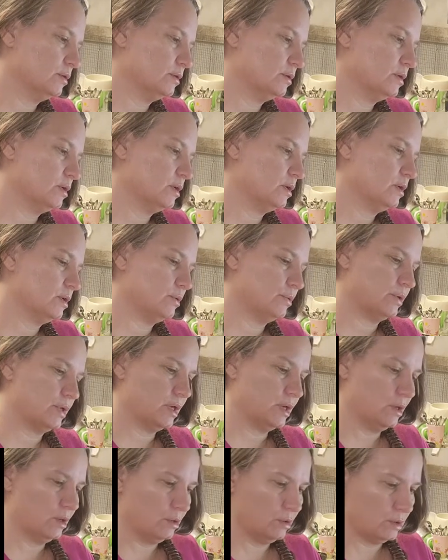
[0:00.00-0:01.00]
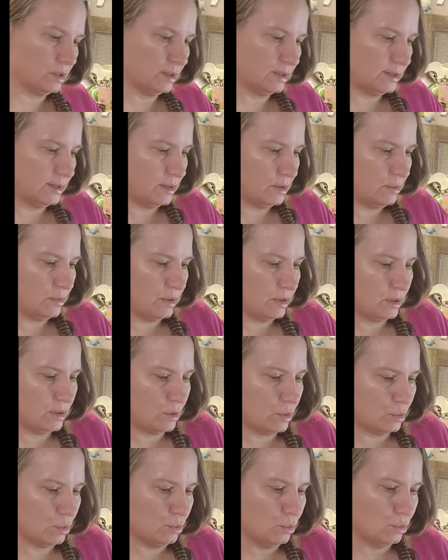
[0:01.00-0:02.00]
There we go. Let's see what.
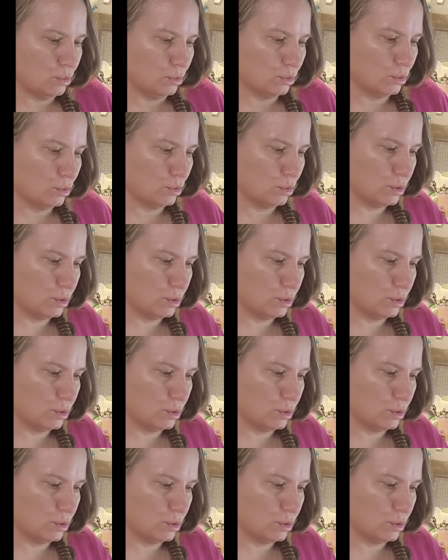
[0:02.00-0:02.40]
Ooh,